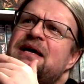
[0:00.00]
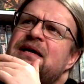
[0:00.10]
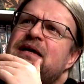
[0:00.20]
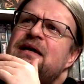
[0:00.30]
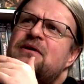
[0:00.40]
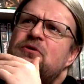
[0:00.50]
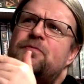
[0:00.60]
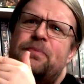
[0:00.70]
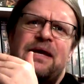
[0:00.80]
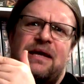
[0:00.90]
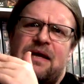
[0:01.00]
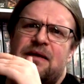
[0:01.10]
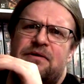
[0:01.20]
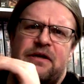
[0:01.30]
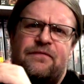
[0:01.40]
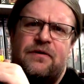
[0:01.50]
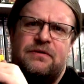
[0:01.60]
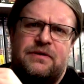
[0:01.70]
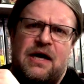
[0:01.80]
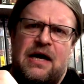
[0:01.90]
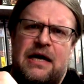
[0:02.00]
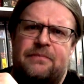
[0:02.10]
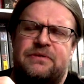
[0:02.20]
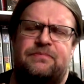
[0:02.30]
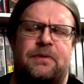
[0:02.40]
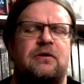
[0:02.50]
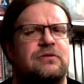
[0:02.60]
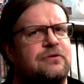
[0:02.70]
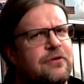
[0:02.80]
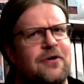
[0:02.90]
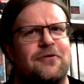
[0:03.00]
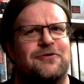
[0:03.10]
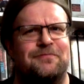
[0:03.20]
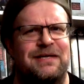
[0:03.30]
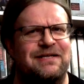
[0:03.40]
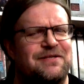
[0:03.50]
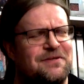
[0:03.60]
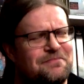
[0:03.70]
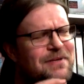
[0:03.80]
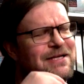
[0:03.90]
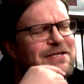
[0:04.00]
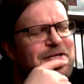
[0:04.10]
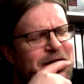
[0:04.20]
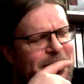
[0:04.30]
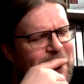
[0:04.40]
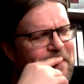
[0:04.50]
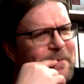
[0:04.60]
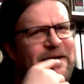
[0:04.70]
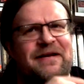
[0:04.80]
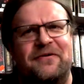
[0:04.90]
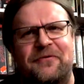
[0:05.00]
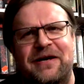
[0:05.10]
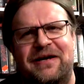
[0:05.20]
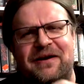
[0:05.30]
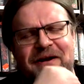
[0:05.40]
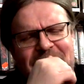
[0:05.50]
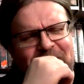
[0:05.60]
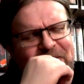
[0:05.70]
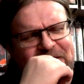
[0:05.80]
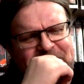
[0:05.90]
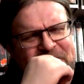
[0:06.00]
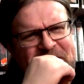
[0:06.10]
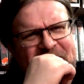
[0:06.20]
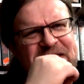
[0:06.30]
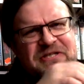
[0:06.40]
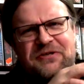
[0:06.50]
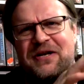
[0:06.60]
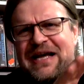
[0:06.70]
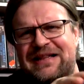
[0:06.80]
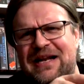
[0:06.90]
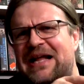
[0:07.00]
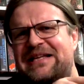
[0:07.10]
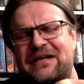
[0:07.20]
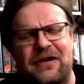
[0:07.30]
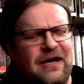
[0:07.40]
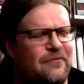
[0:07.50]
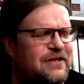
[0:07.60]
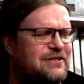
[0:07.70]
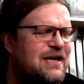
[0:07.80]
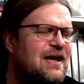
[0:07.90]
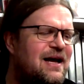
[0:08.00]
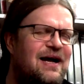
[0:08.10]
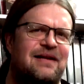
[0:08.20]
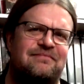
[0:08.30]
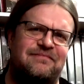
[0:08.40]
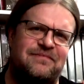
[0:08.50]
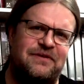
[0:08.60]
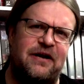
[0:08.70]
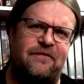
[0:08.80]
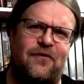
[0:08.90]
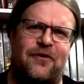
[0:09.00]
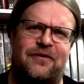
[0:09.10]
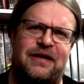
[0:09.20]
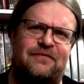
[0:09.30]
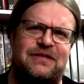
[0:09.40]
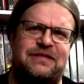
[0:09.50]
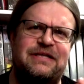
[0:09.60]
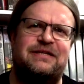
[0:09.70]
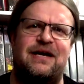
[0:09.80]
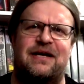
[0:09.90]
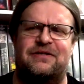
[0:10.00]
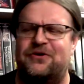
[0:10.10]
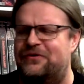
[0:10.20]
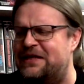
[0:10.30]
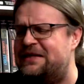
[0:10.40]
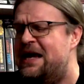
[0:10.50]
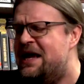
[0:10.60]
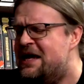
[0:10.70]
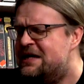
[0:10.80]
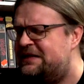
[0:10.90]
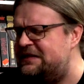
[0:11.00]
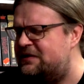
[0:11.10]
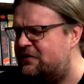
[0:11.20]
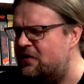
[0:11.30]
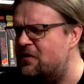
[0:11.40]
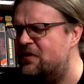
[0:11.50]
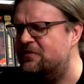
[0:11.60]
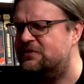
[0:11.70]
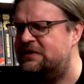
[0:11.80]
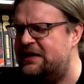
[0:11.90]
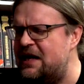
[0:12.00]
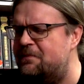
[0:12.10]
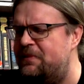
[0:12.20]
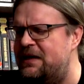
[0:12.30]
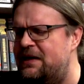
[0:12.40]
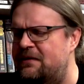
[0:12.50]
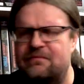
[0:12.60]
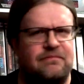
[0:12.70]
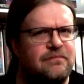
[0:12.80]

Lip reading: he could be in different times, because Kronos means time in Greek language, ancient Latin language, and therefore it was designed so that this Kronos can be